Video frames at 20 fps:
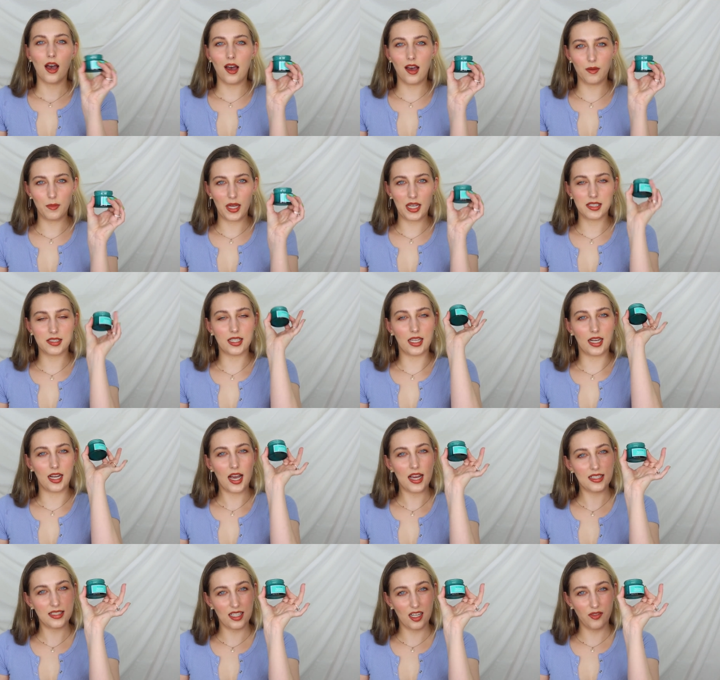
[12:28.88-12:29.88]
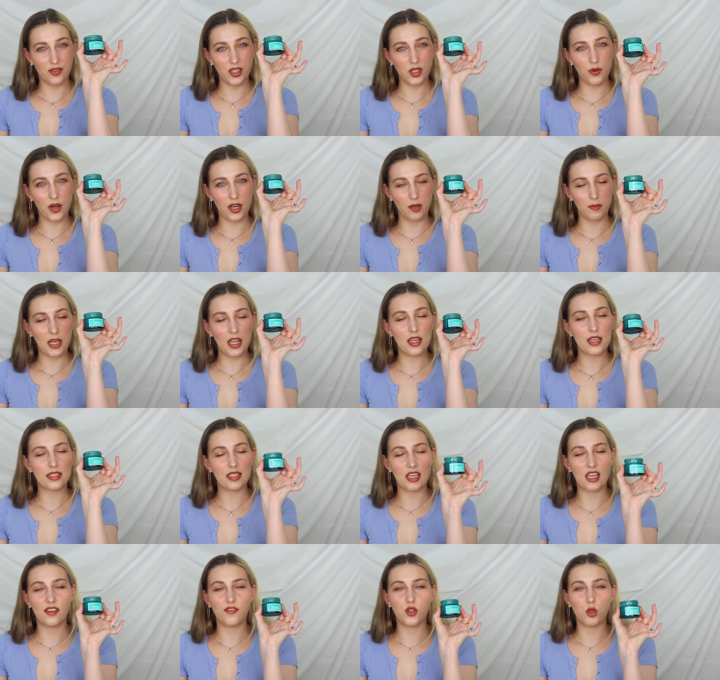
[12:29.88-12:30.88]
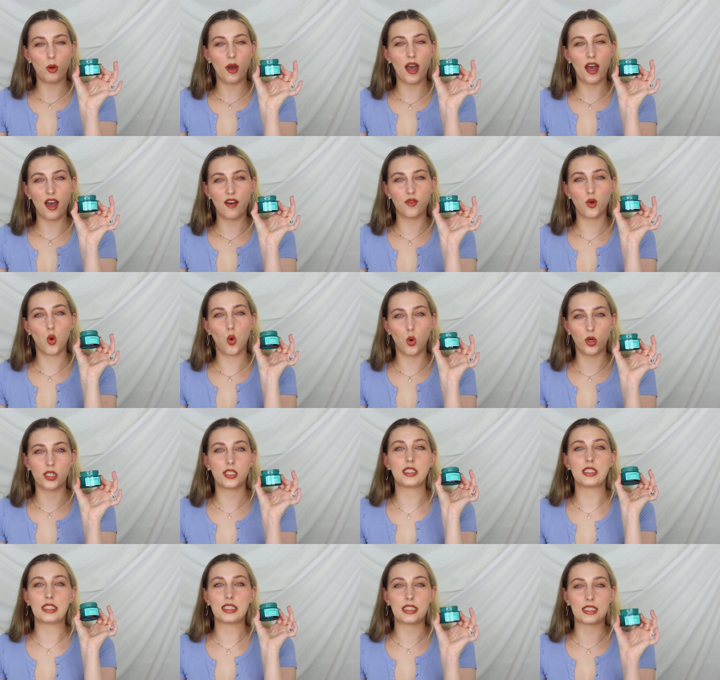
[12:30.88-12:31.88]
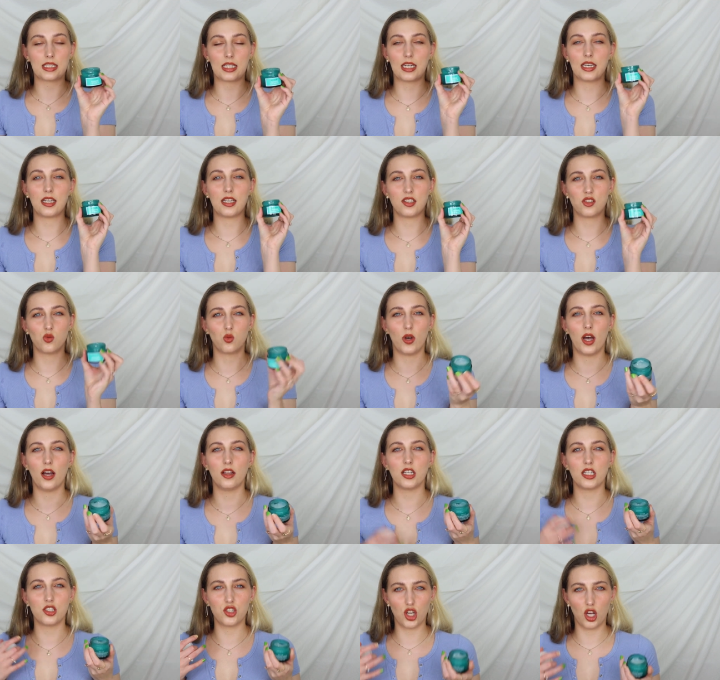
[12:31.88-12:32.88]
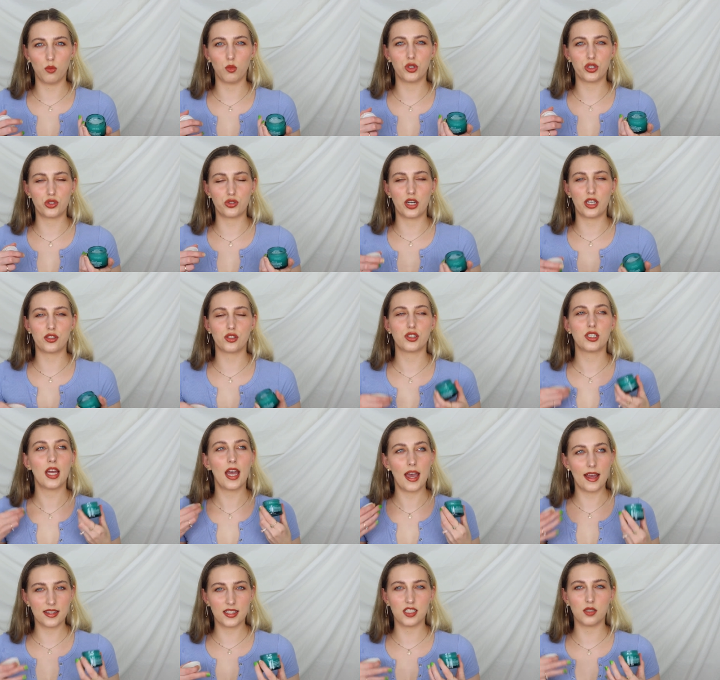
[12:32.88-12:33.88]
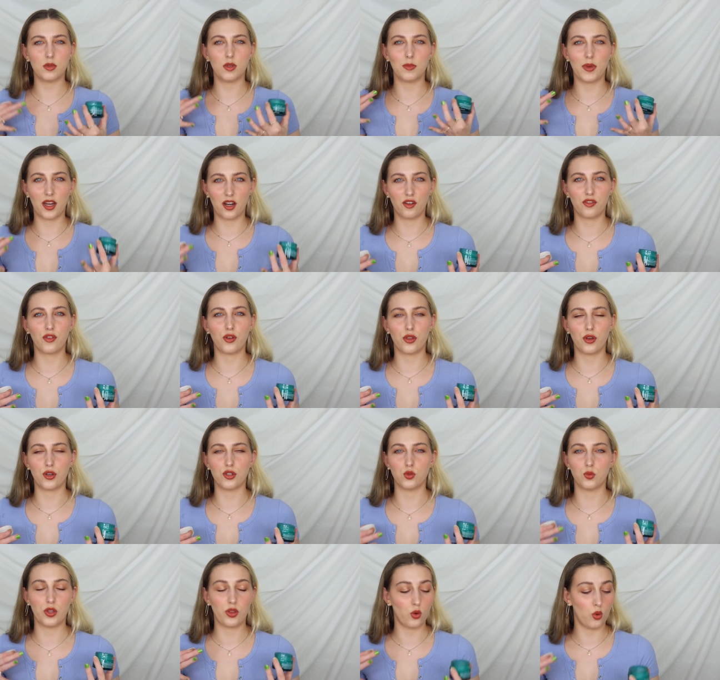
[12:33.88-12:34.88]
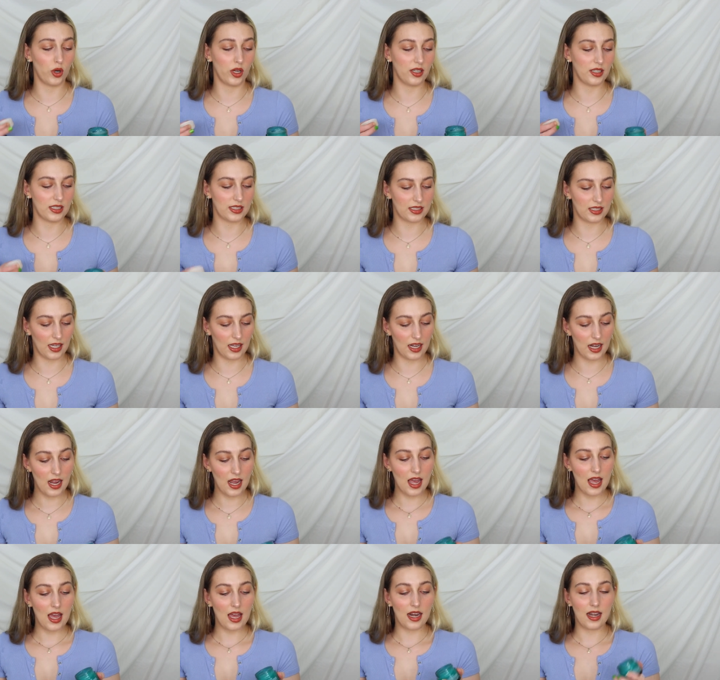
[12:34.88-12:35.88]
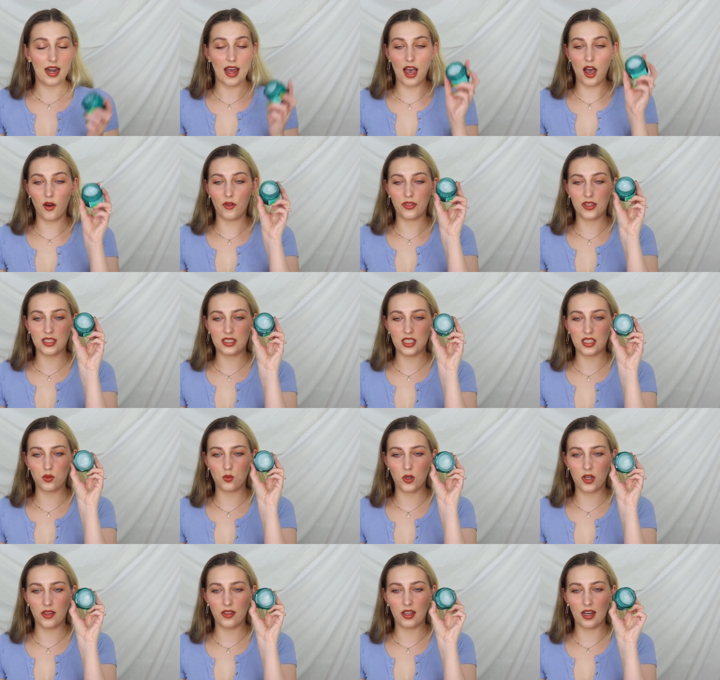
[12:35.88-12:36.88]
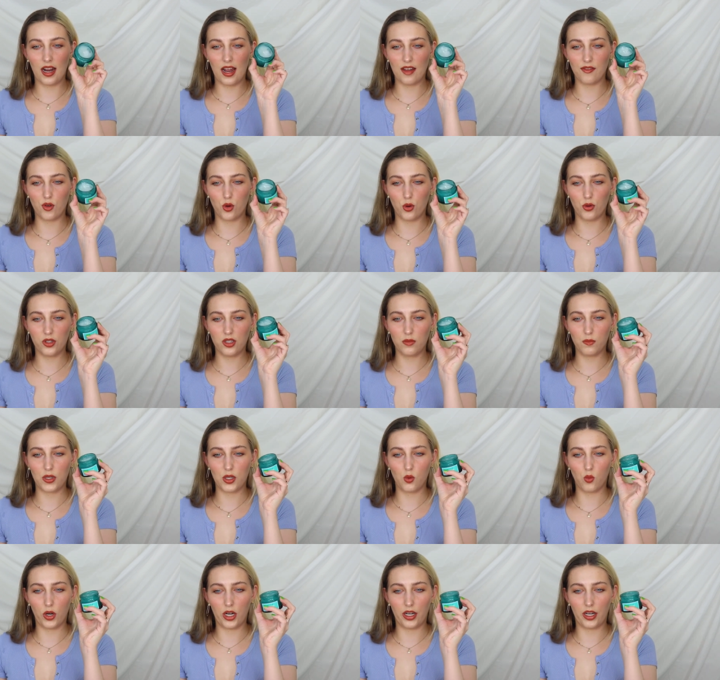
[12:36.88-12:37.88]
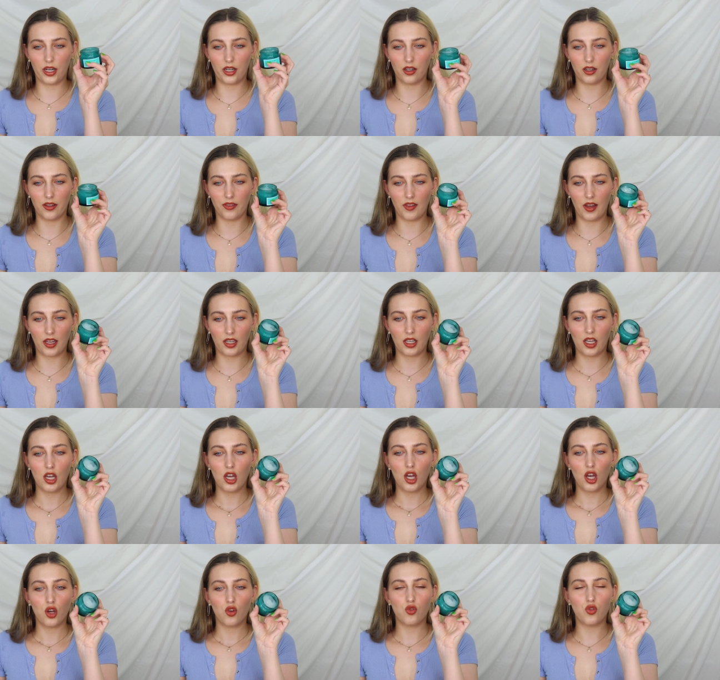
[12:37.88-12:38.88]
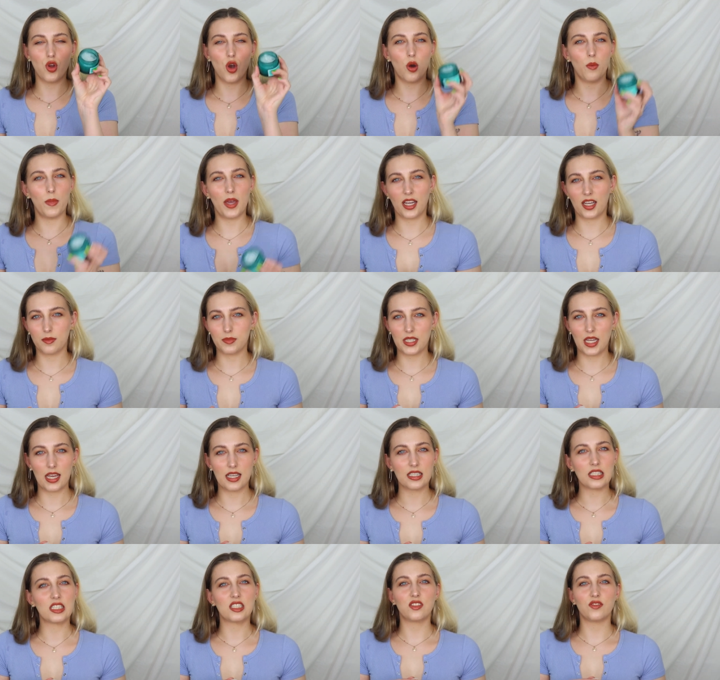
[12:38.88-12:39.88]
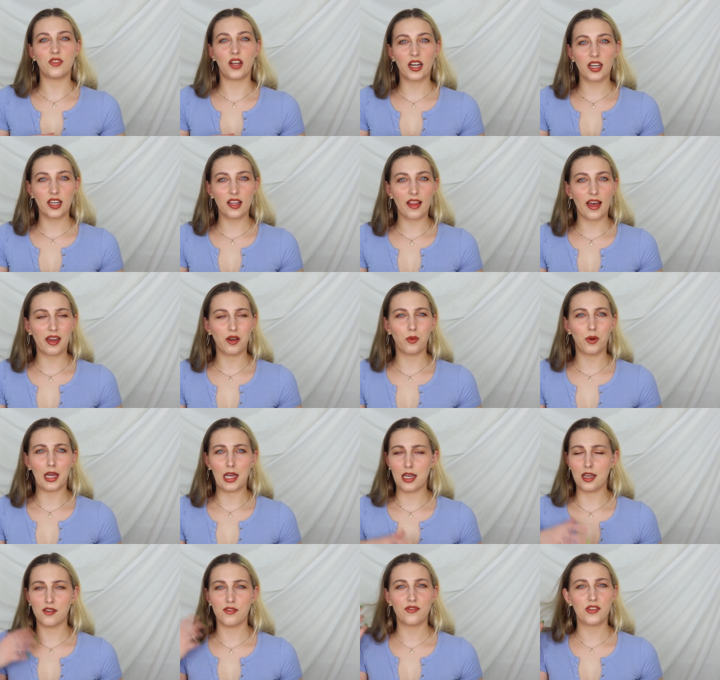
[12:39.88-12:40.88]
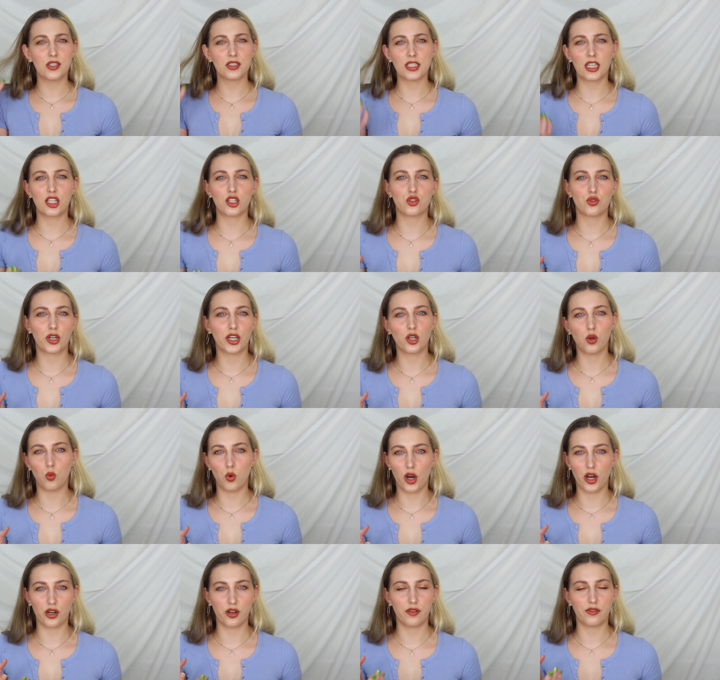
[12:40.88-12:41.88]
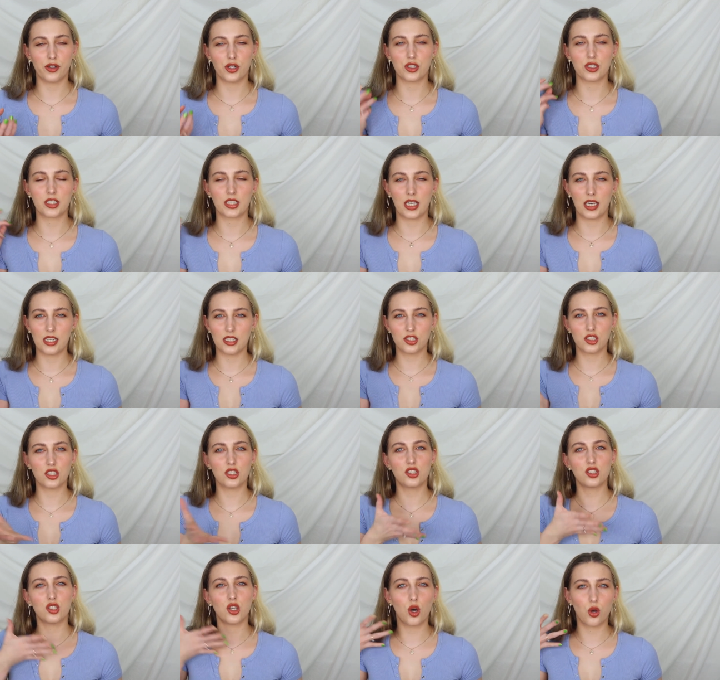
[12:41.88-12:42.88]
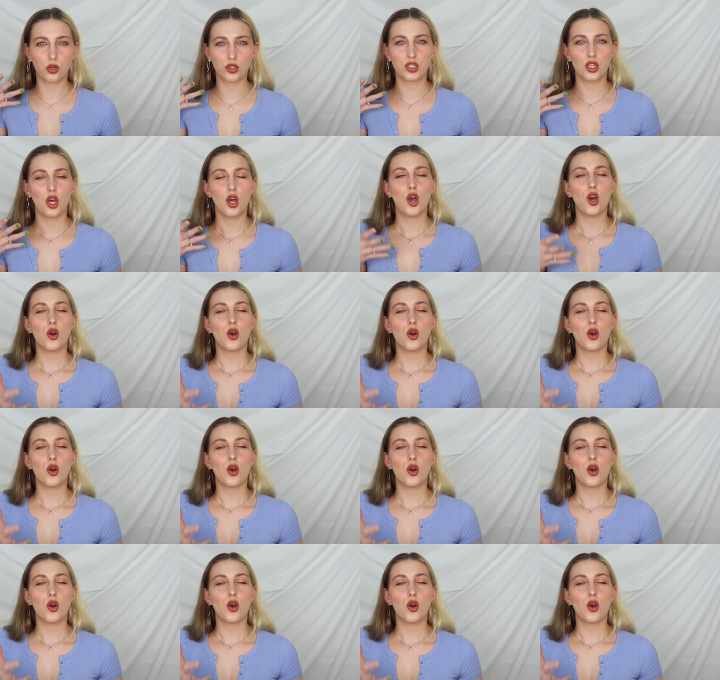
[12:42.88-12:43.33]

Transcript: amazing. I definitely recommend this if you have oily skin as well. A gel moisturizer tends to be better for those with oily skin. Now, this is one that I've only been wearing on like no makeup days. It's very lightweight. It feels like a drink of water for your skin. It just soaks